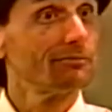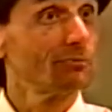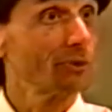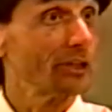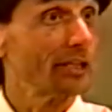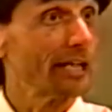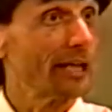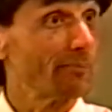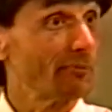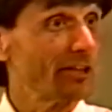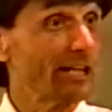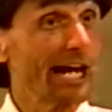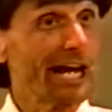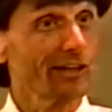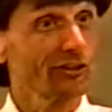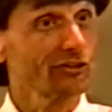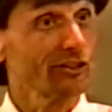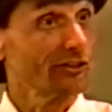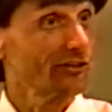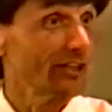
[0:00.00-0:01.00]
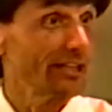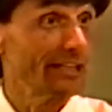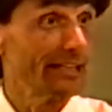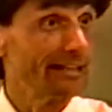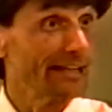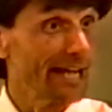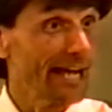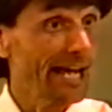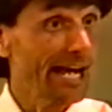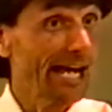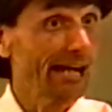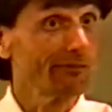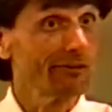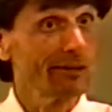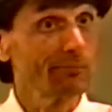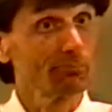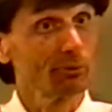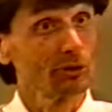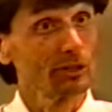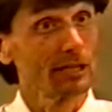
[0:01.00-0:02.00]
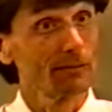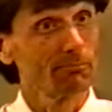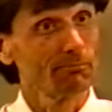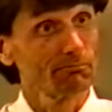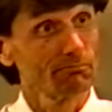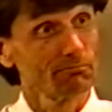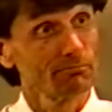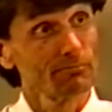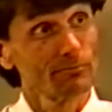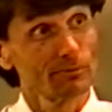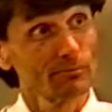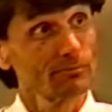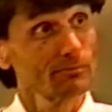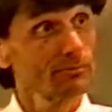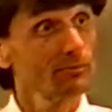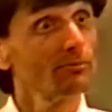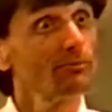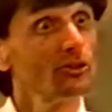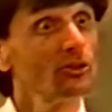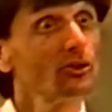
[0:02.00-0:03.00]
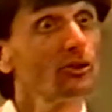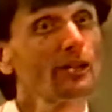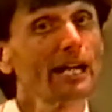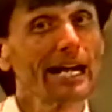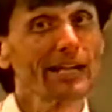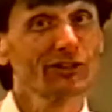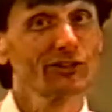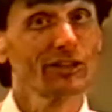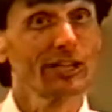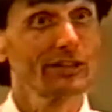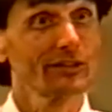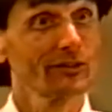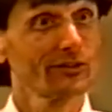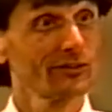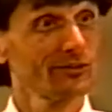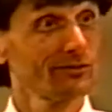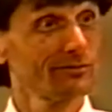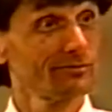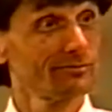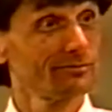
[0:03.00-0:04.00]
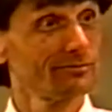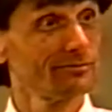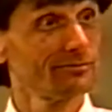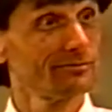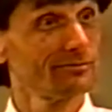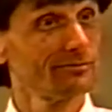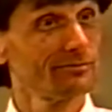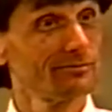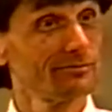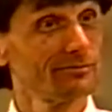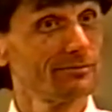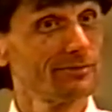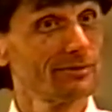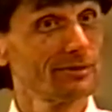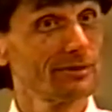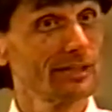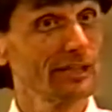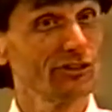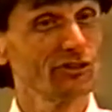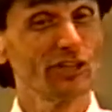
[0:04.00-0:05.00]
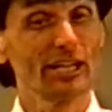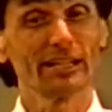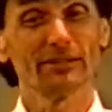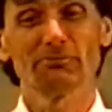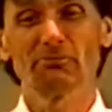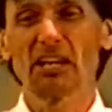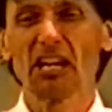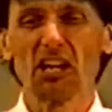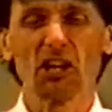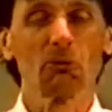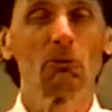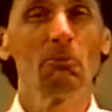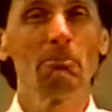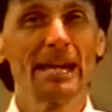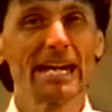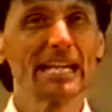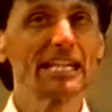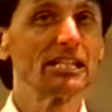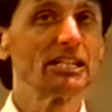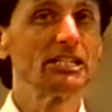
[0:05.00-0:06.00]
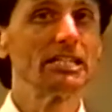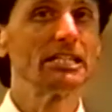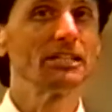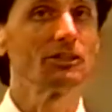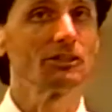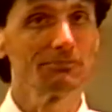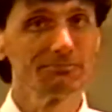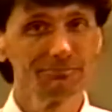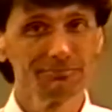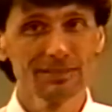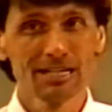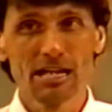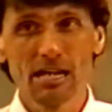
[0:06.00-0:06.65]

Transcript: putting up the assets they didn't have, they put up your assets. They said, here, we'll make you a deal.